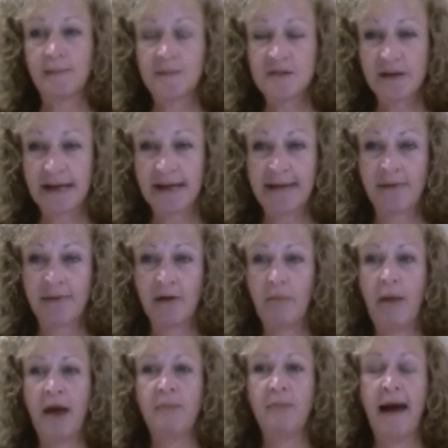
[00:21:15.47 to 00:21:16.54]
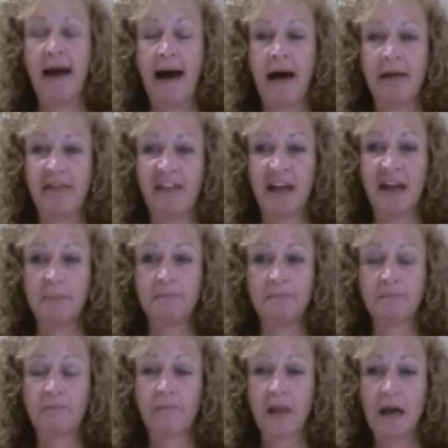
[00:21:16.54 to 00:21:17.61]
so I gave her a bed bath and
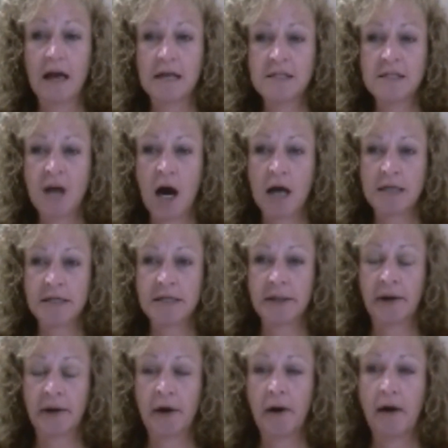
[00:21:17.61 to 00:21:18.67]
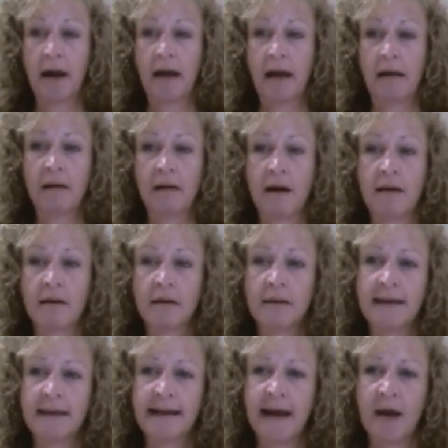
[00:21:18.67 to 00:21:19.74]
talked to her and got her
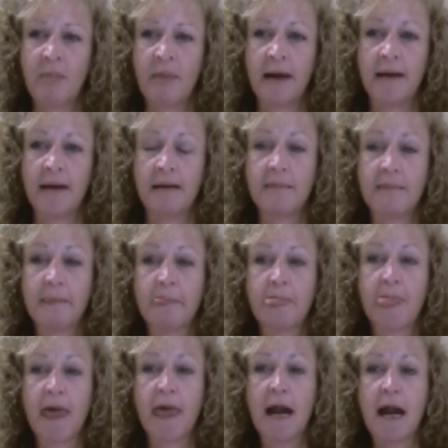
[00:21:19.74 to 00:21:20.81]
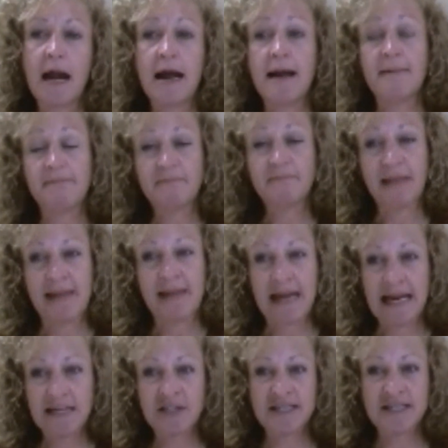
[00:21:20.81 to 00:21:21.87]
cleaned up, and then
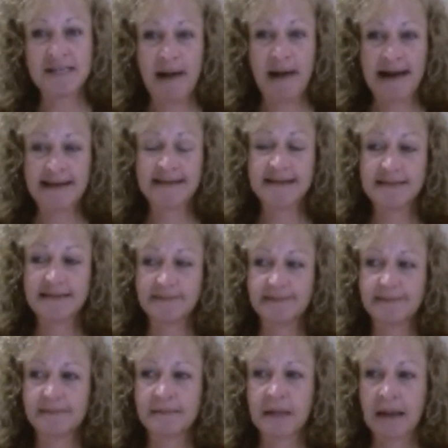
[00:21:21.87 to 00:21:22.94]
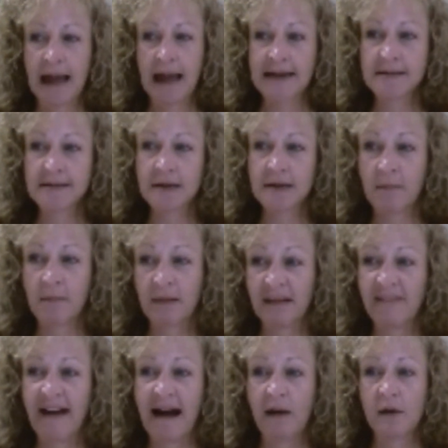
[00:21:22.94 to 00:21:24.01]
I just spent the last couple
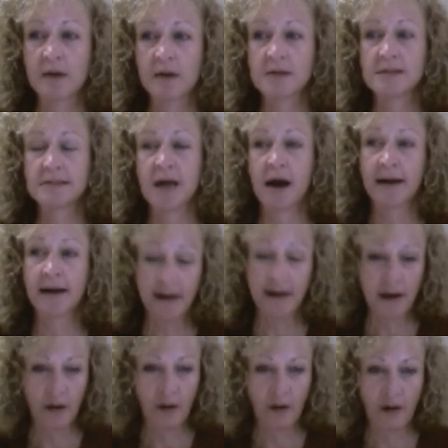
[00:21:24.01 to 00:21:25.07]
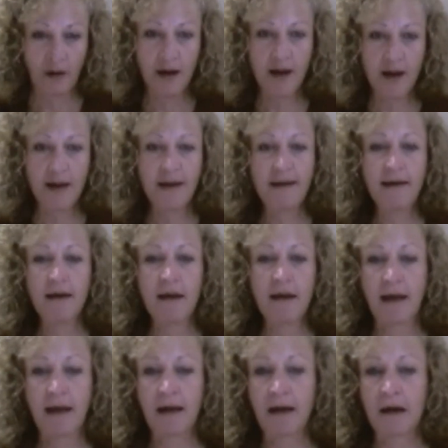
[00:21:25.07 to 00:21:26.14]
of hours talking to her
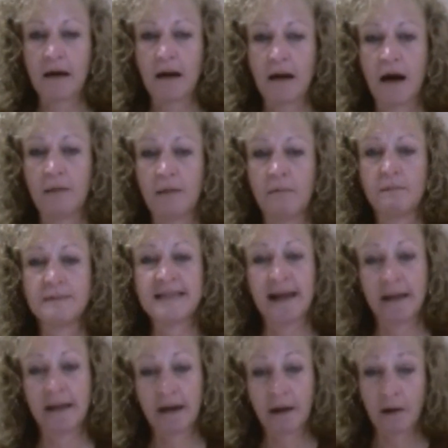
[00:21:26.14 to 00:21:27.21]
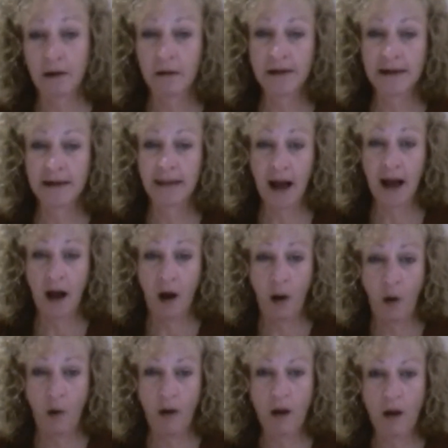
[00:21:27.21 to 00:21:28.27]
and telling her to let
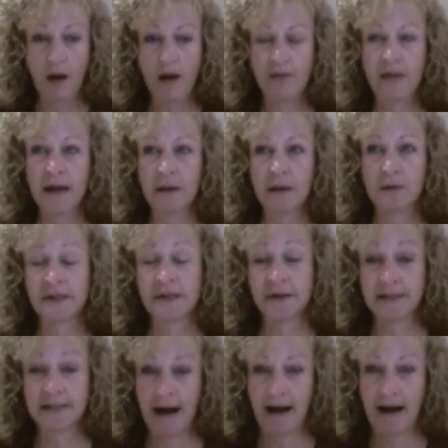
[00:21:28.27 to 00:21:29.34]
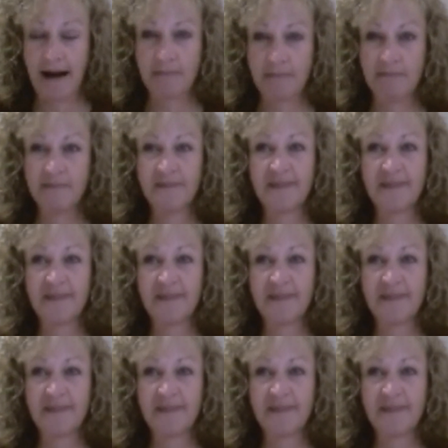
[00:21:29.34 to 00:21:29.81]
go, that it was her time,